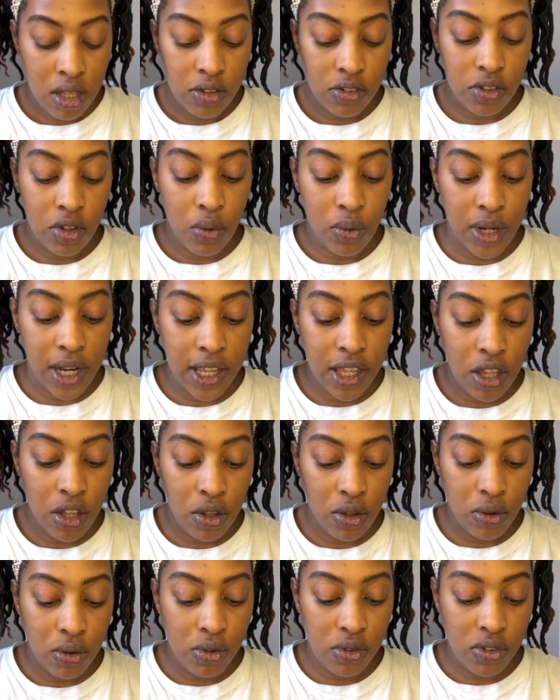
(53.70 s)
So what I
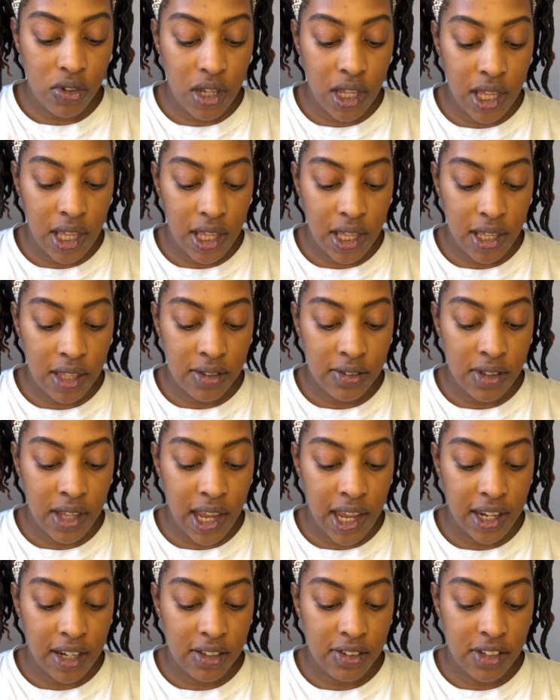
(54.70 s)
used is the
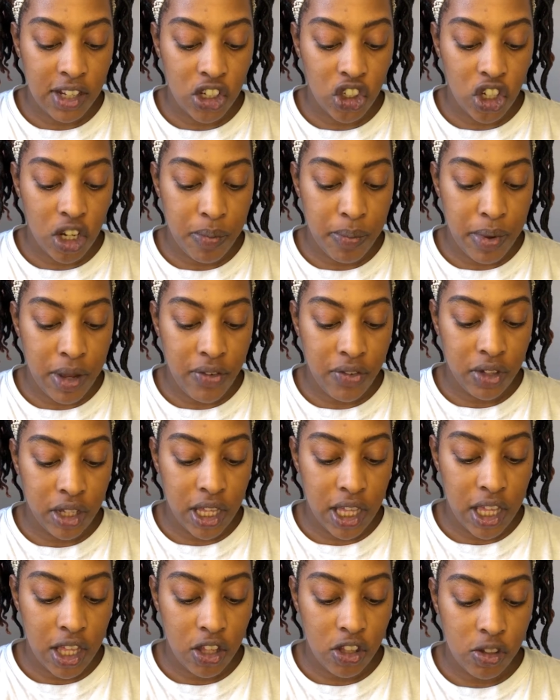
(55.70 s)
Anastasia
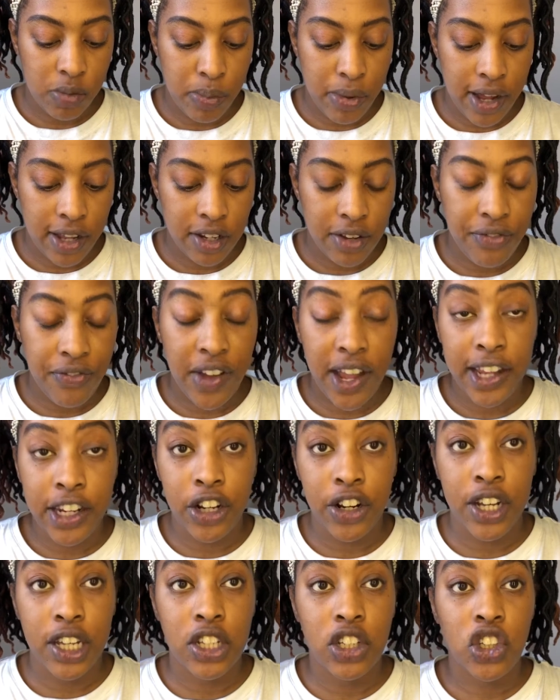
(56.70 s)
Beverly Hills Brow
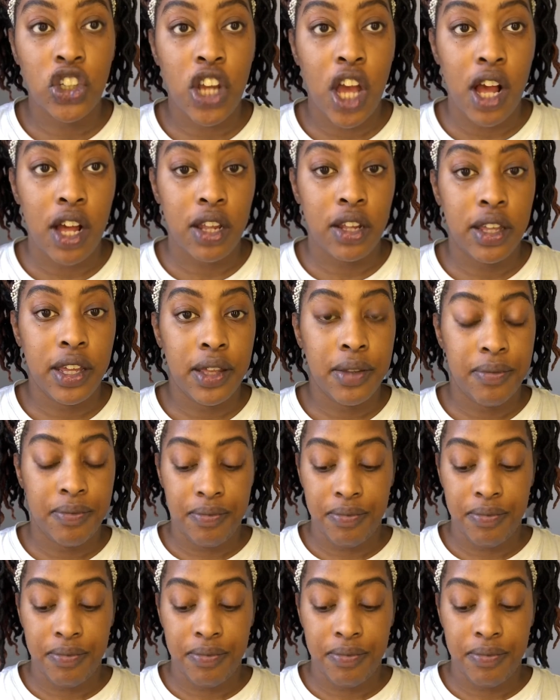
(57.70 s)
Definer in Chocolate.